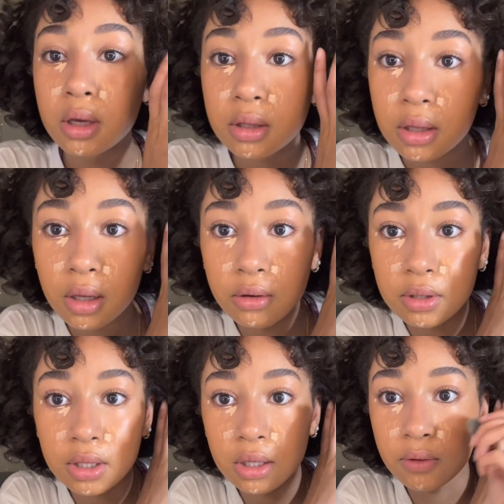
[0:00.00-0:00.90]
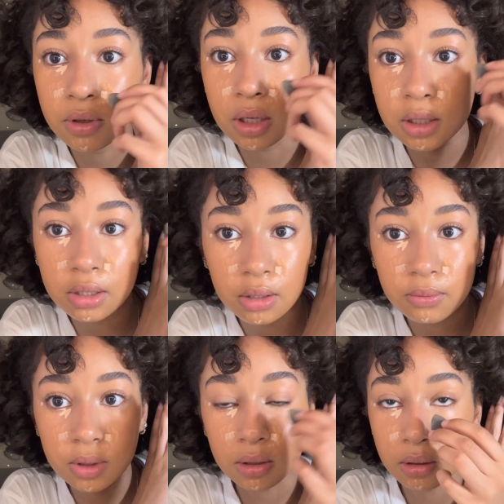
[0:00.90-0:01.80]
So now you see everything's
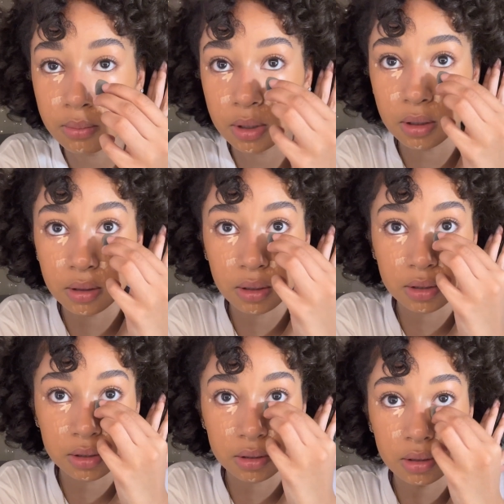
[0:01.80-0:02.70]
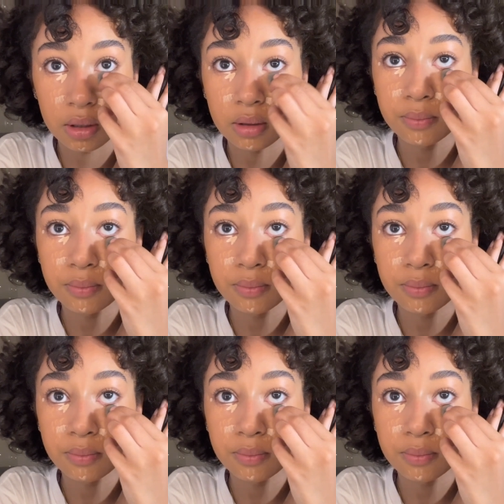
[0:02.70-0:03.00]
lifting up because I just did that.